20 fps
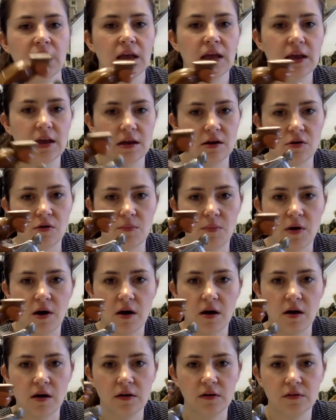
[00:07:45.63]

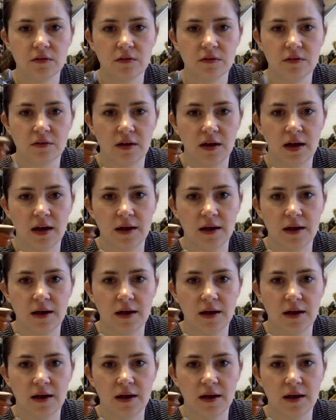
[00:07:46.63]
handlebars.